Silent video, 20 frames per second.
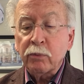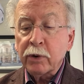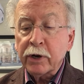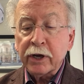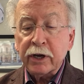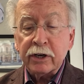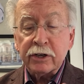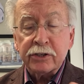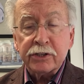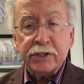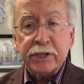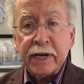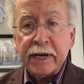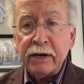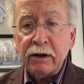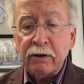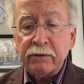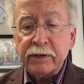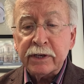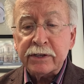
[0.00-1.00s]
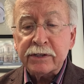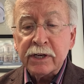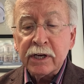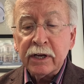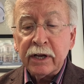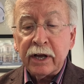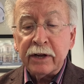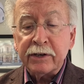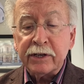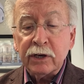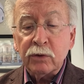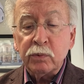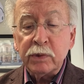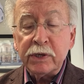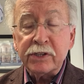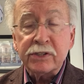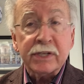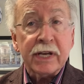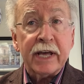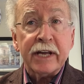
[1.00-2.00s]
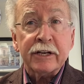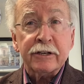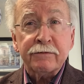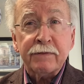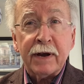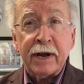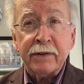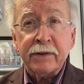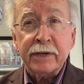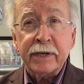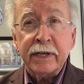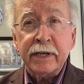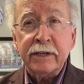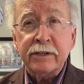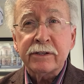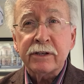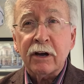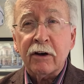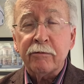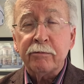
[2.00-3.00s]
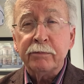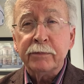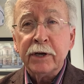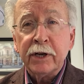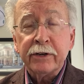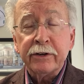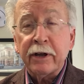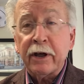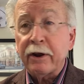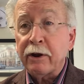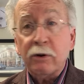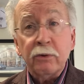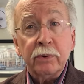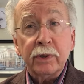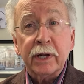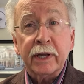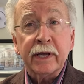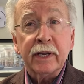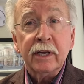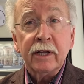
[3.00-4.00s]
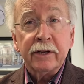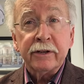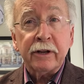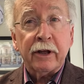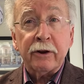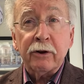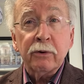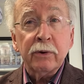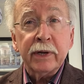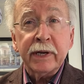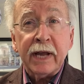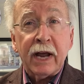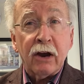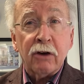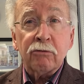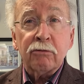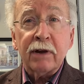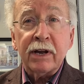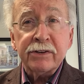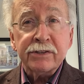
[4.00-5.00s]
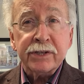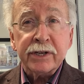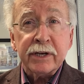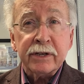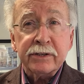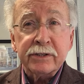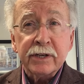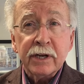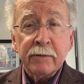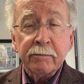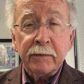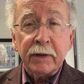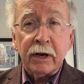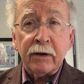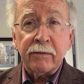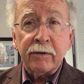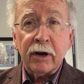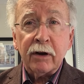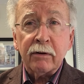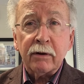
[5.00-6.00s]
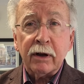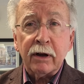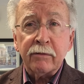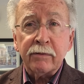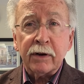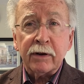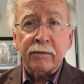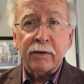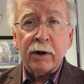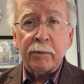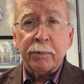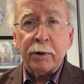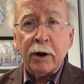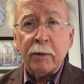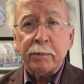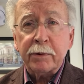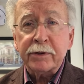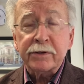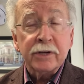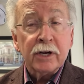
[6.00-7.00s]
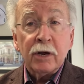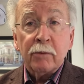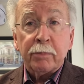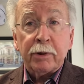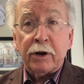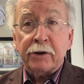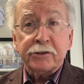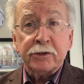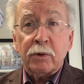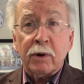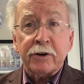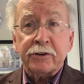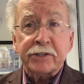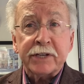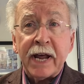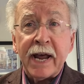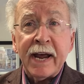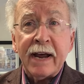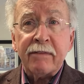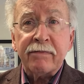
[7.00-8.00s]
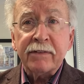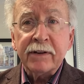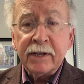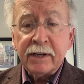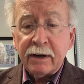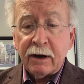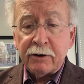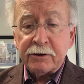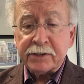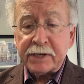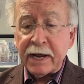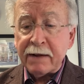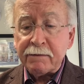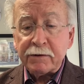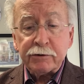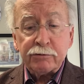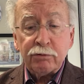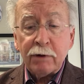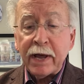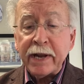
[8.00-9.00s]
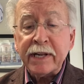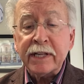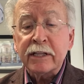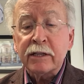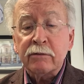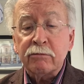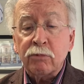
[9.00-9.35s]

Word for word: we're going to stay on this until we satisfy the needs of not only not only our residents of, of, of our properties, but also our staff. Our staff is right in the